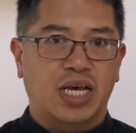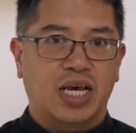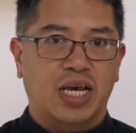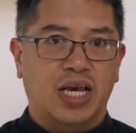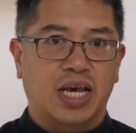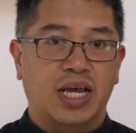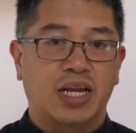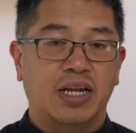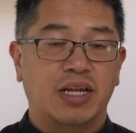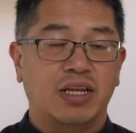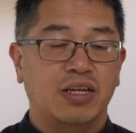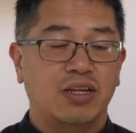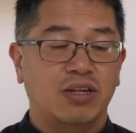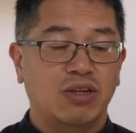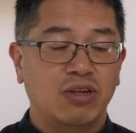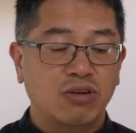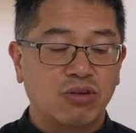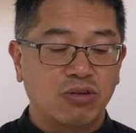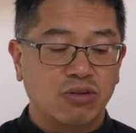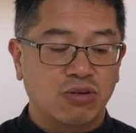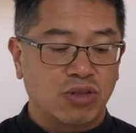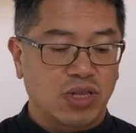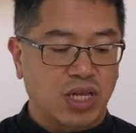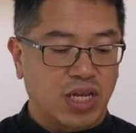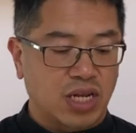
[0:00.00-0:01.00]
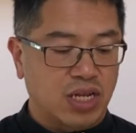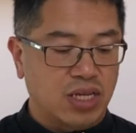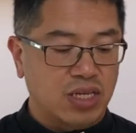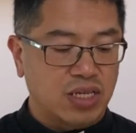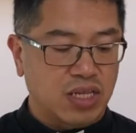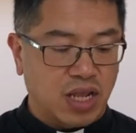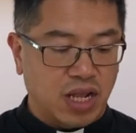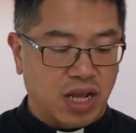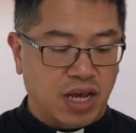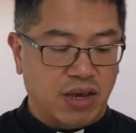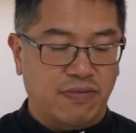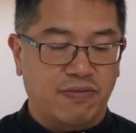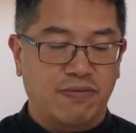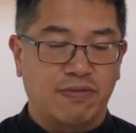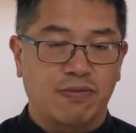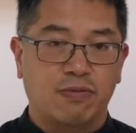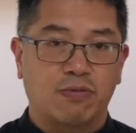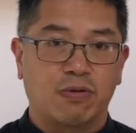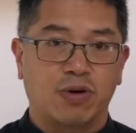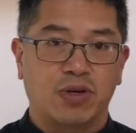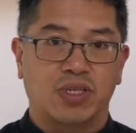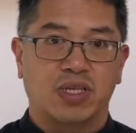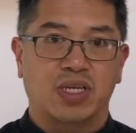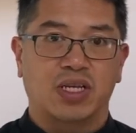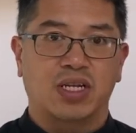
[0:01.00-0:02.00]
and he knew that his life
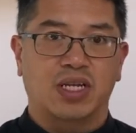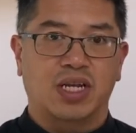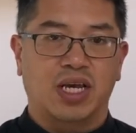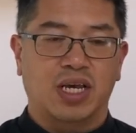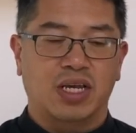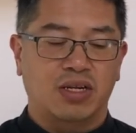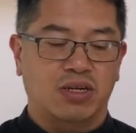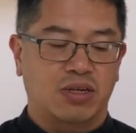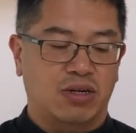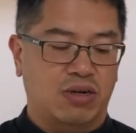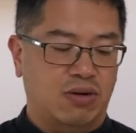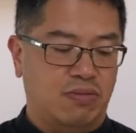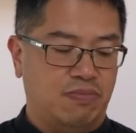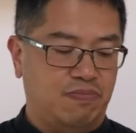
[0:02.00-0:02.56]
was in danger.